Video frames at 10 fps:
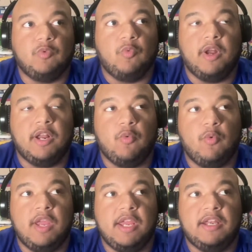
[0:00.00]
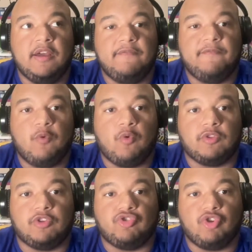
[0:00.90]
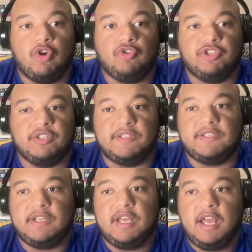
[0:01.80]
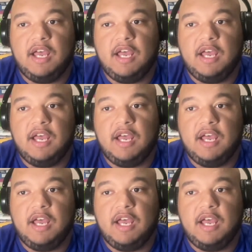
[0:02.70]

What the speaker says: What a win for the Trojans.